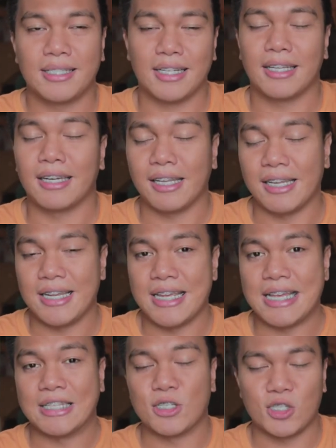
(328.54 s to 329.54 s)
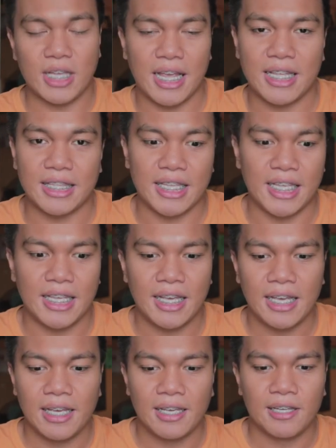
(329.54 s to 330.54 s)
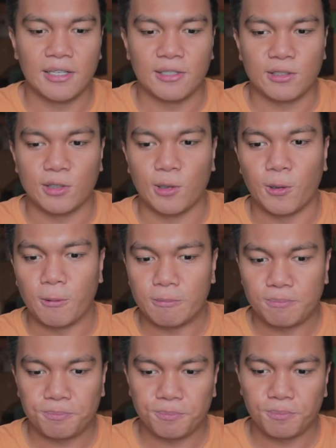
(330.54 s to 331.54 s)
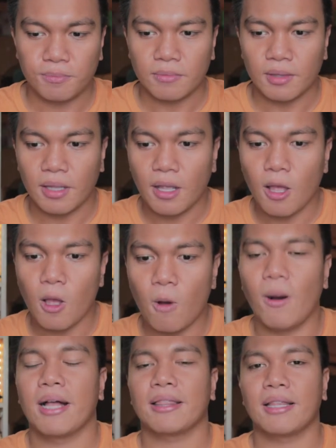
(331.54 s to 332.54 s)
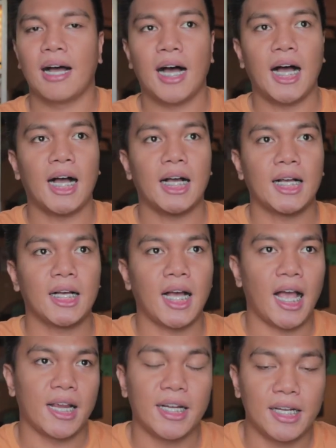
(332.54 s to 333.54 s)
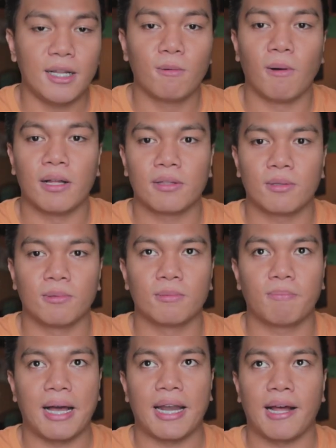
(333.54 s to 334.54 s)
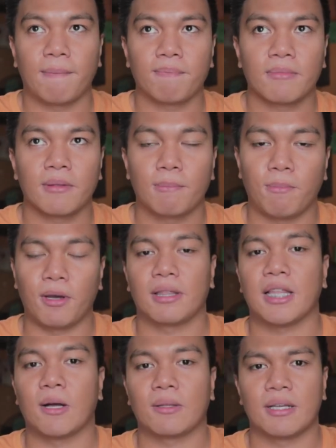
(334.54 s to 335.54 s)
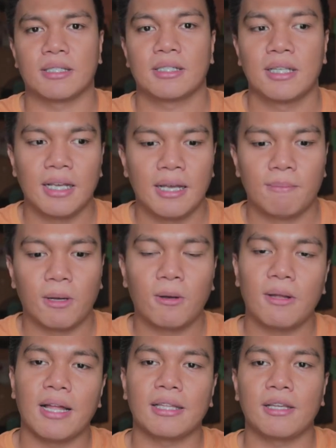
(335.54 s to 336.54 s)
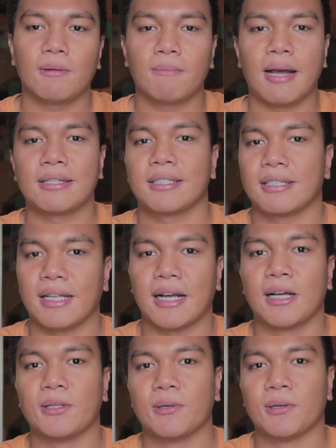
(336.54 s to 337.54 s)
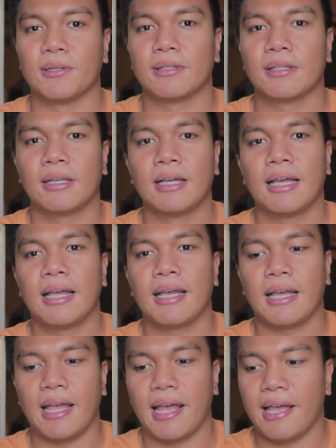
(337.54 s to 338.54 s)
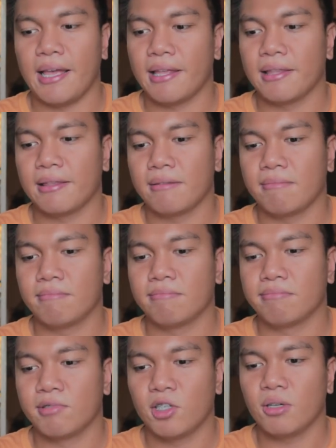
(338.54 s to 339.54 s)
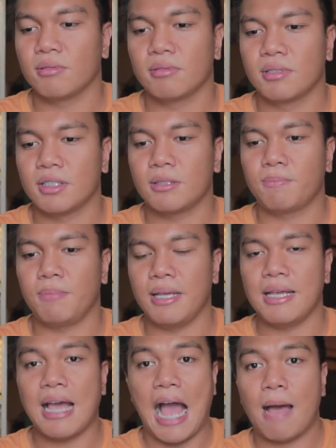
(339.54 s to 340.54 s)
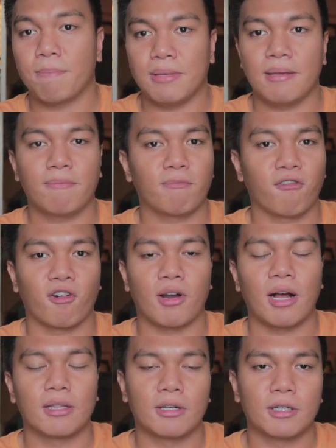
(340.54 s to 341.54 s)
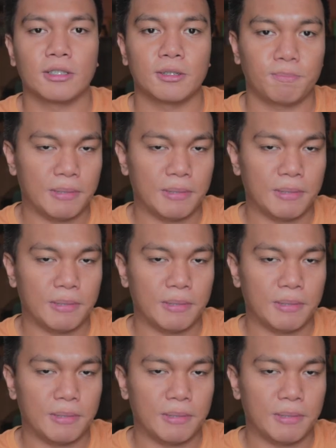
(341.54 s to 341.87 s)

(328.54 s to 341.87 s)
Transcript: generally in society. So, what I really want to parang point out is, baguhin natin yung mindset na ganun, and yun, just be happy for other